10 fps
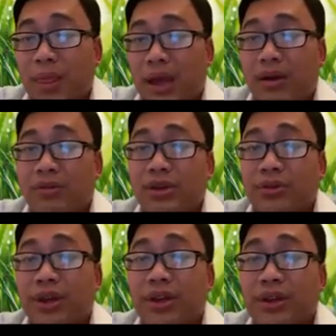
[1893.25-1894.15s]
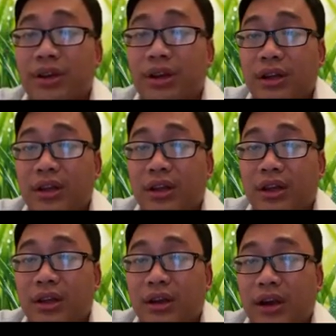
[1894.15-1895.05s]
And also here,
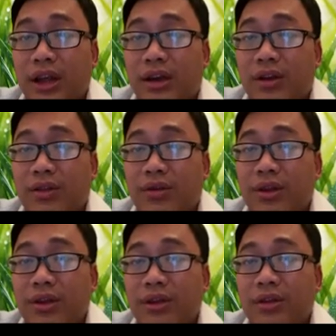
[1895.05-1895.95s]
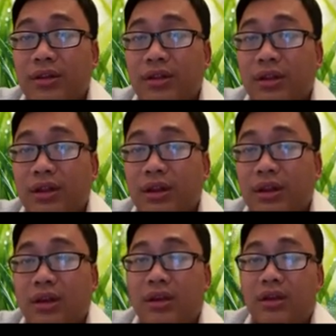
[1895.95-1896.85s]
negative 3
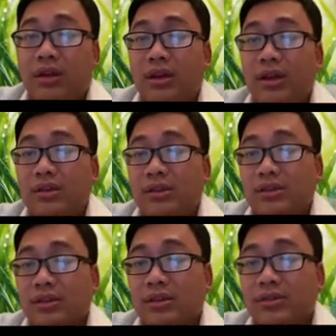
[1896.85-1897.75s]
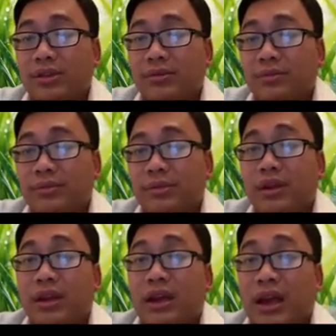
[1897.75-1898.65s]
is a solution.
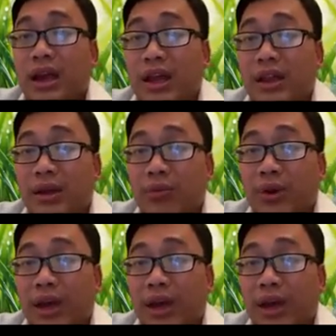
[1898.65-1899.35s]
And then we